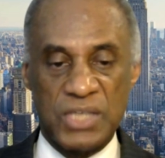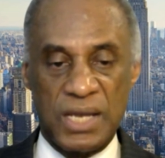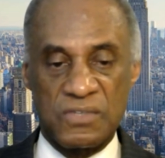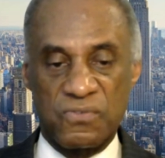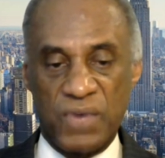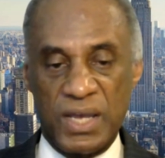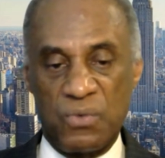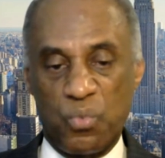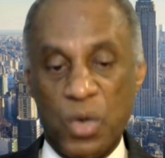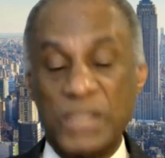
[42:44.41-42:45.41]
Chance of
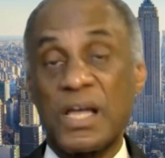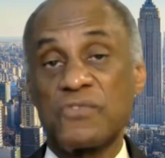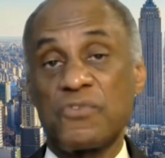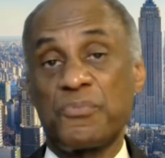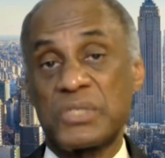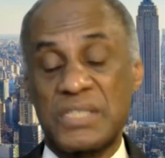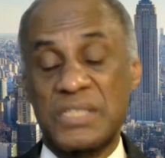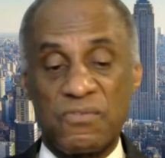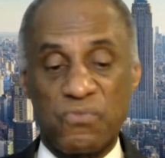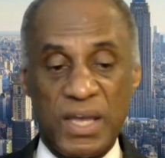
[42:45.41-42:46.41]
rain,
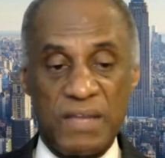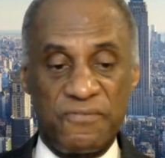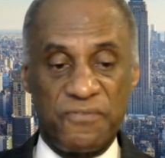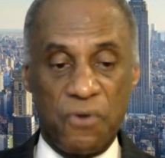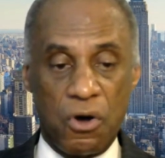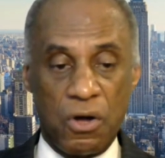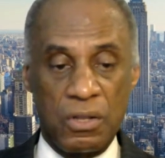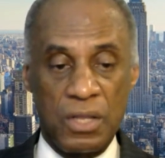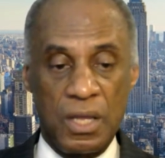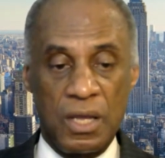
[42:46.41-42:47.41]
100%
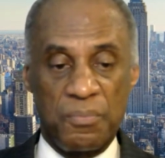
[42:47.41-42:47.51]
rainfall,